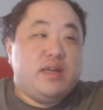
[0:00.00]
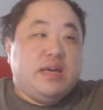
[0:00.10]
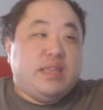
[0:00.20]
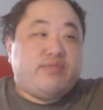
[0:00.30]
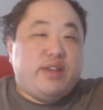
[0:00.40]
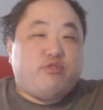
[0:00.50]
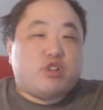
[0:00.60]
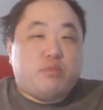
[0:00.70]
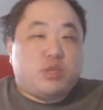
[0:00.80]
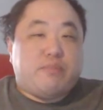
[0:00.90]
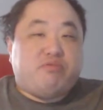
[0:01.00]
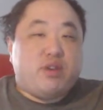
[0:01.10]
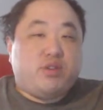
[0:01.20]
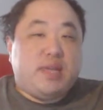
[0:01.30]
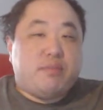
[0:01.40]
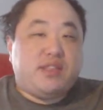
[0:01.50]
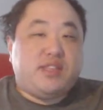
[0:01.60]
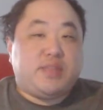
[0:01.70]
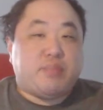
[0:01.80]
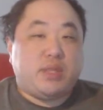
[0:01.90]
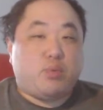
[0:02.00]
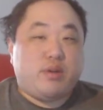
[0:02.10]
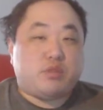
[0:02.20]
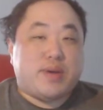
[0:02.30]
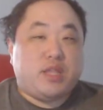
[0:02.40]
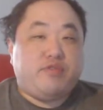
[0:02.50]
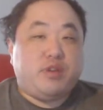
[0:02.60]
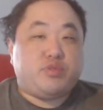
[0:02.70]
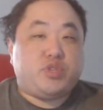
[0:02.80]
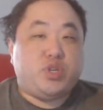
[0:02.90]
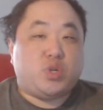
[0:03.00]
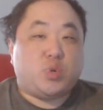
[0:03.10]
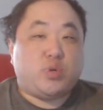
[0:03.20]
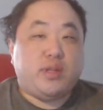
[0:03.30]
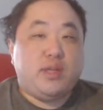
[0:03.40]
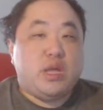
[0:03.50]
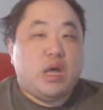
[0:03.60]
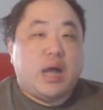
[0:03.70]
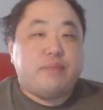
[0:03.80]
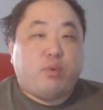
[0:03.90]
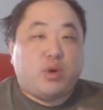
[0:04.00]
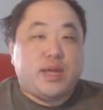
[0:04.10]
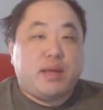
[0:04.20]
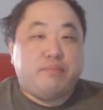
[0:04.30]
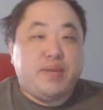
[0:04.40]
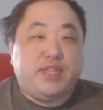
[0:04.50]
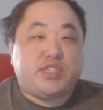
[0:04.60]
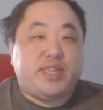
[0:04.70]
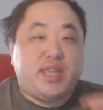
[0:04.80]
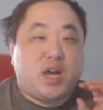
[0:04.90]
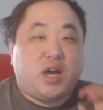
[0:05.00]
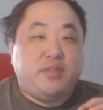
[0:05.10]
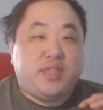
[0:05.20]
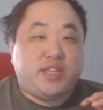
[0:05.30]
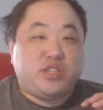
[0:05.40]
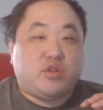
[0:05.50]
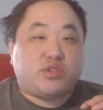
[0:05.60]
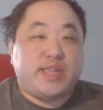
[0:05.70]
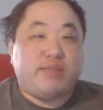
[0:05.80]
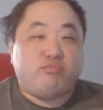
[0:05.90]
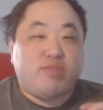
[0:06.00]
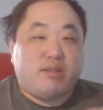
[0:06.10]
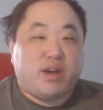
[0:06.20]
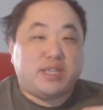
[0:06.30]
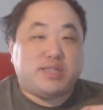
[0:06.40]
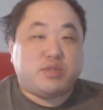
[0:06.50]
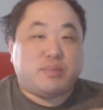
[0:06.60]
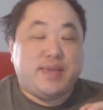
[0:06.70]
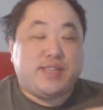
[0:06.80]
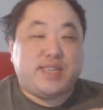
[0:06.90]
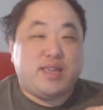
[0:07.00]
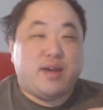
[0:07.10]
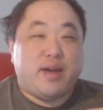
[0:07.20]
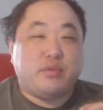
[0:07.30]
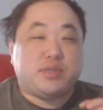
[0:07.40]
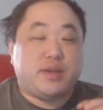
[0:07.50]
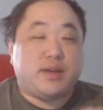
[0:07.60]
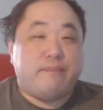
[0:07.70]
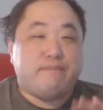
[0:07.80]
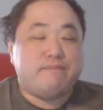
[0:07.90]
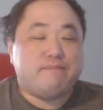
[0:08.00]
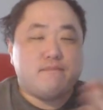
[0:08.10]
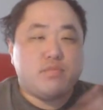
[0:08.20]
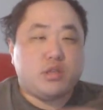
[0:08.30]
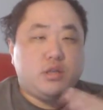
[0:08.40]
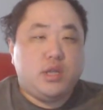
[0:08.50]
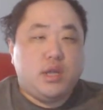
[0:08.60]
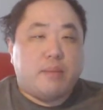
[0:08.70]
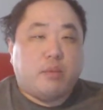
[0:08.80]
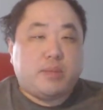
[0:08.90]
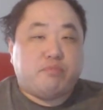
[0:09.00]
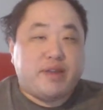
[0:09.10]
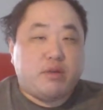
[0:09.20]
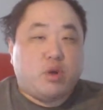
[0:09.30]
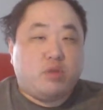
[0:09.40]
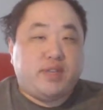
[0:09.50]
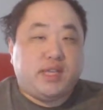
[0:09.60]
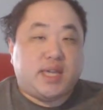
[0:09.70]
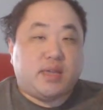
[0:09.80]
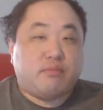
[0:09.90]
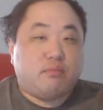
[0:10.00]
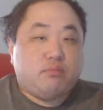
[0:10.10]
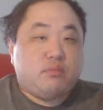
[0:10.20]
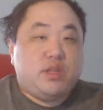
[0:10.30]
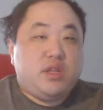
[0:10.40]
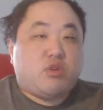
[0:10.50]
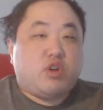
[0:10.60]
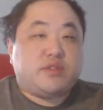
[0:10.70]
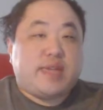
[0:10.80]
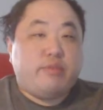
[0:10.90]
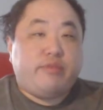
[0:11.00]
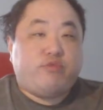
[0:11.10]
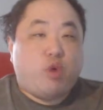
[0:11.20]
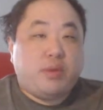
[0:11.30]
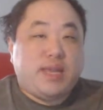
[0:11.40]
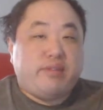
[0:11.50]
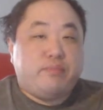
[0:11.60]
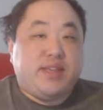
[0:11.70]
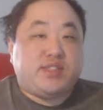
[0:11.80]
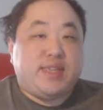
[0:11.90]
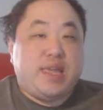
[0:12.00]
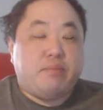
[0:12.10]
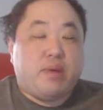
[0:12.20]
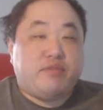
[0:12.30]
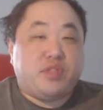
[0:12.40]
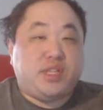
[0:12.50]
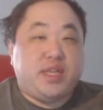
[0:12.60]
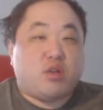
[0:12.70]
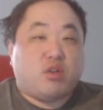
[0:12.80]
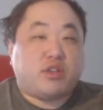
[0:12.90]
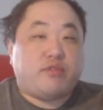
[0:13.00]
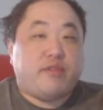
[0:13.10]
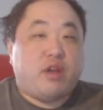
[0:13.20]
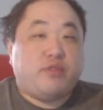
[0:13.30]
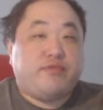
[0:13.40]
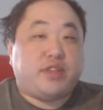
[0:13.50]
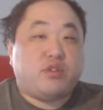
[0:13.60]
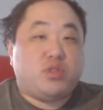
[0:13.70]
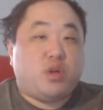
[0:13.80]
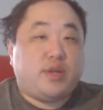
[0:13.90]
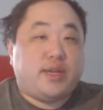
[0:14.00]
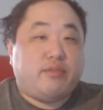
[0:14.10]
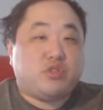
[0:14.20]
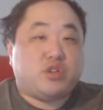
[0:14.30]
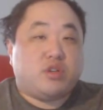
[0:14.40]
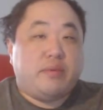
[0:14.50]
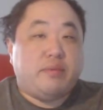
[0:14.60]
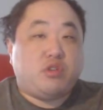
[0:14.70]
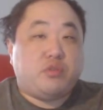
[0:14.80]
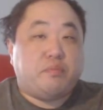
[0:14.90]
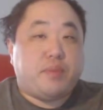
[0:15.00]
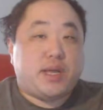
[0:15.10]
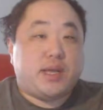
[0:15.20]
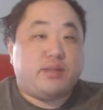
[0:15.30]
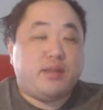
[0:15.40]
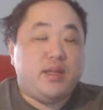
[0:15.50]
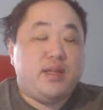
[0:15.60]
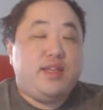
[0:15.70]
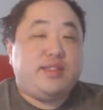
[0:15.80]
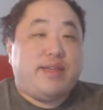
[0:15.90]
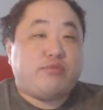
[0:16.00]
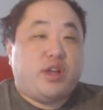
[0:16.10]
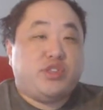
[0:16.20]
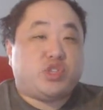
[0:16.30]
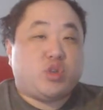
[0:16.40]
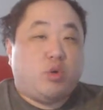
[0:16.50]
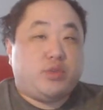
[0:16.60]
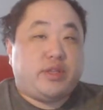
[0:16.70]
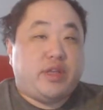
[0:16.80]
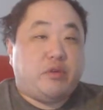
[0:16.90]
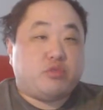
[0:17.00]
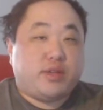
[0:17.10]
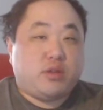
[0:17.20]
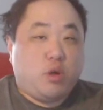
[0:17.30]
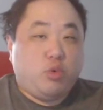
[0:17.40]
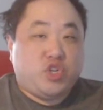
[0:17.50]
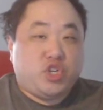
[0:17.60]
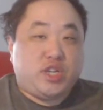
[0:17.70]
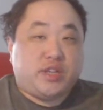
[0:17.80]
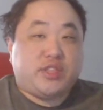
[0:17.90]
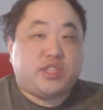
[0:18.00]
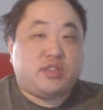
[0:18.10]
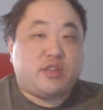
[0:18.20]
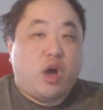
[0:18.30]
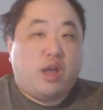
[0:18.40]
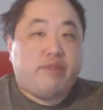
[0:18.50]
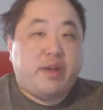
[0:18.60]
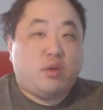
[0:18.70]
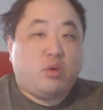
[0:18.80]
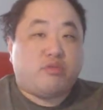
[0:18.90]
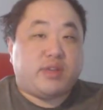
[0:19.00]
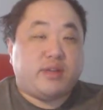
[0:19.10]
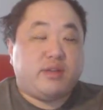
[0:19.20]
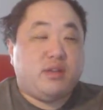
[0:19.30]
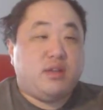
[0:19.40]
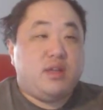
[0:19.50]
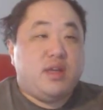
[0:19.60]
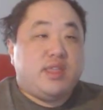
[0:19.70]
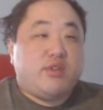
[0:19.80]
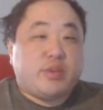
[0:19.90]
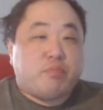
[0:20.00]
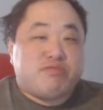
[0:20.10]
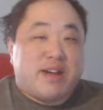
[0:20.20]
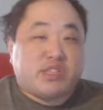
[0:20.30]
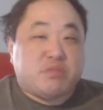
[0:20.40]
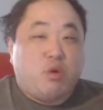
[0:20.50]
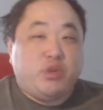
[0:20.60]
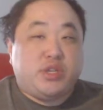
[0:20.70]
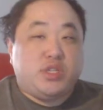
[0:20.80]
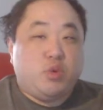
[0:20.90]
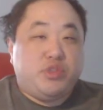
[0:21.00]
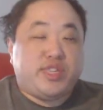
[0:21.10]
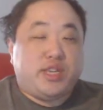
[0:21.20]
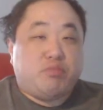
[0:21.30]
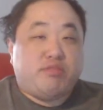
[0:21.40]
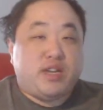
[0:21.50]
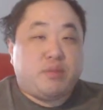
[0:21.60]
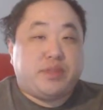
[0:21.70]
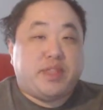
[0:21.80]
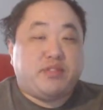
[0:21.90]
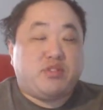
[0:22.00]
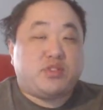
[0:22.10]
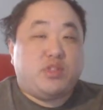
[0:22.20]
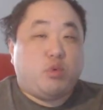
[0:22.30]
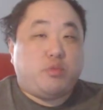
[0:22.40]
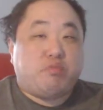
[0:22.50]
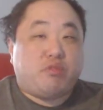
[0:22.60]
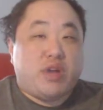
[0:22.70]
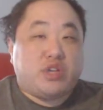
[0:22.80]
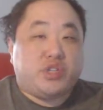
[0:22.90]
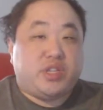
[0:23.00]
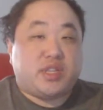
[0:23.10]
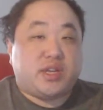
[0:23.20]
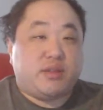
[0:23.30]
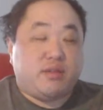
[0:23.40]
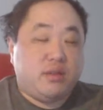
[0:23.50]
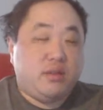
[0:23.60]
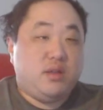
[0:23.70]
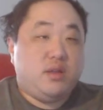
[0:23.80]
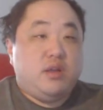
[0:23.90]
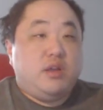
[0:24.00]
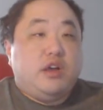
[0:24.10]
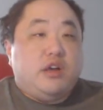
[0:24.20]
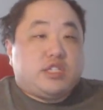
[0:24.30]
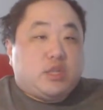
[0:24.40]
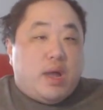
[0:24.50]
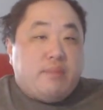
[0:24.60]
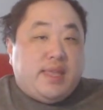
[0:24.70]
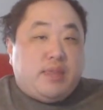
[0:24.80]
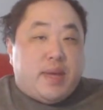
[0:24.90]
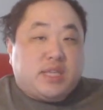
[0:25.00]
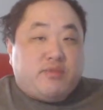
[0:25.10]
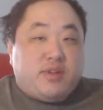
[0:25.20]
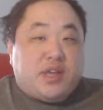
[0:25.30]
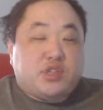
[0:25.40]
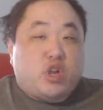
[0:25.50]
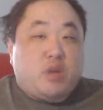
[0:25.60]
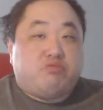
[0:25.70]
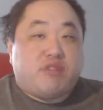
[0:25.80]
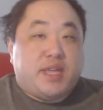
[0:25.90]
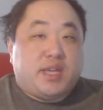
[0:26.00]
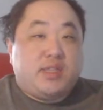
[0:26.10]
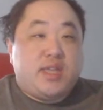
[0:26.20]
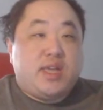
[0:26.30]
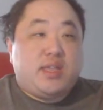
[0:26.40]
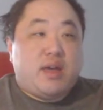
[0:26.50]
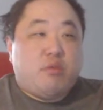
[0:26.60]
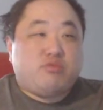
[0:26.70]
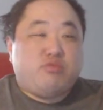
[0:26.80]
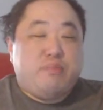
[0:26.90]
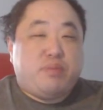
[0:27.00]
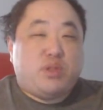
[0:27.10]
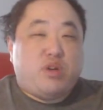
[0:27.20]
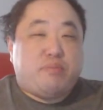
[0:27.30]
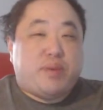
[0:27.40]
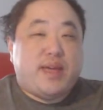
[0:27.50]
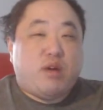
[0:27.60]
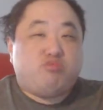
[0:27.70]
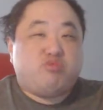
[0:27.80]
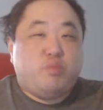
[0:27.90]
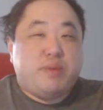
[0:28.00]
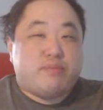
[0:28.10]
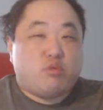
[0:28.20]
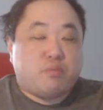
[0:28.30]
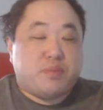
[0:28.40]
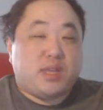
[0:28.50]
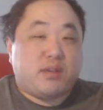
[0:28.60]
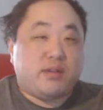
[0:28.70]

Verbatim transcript: The very first multiplayer game I did, by the way, was Battlefield 2. I bought it on PC on disc because I didn't realize it was PC. Uh, it was um, a multiplayer only game. Because Game Informer gave it PC Game Month of the Year. I figured, okay, that looks good. Let me buy it. Then after I'd stole it, I was like, oh shit, this is online only. There's a practice mode you could do in single player, but that there's no progression in that. So I made the best of it. I started playing it, and I was really put off by how rude people were being.